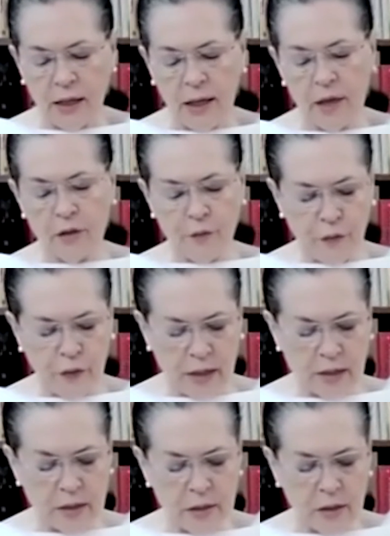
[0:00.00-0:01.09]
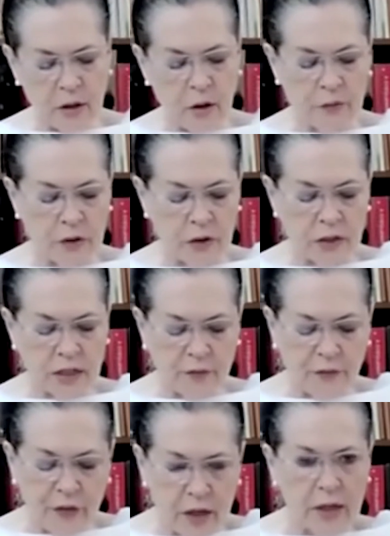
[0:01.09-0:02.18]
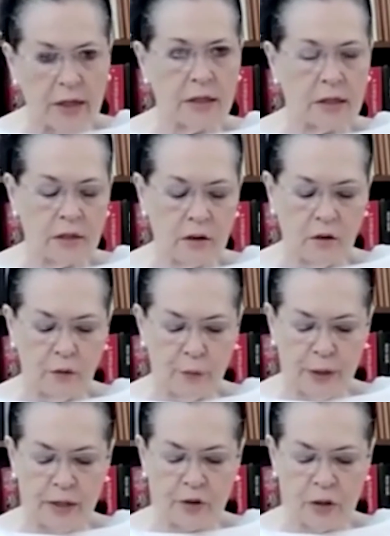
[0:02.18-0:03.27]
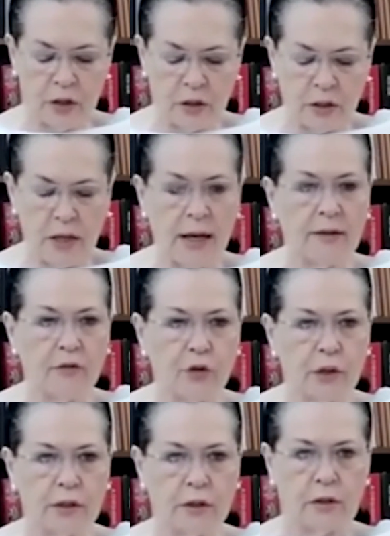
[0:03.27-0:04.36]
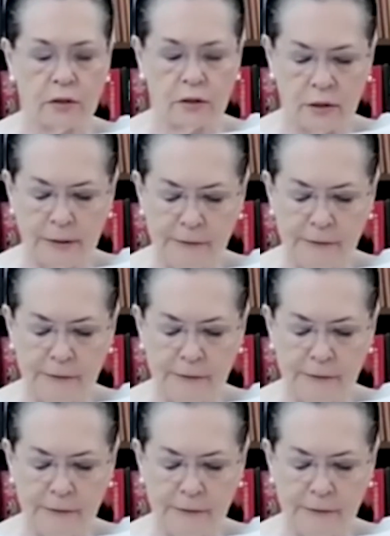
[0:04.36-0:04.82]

in the face of the severest of pressures and risks.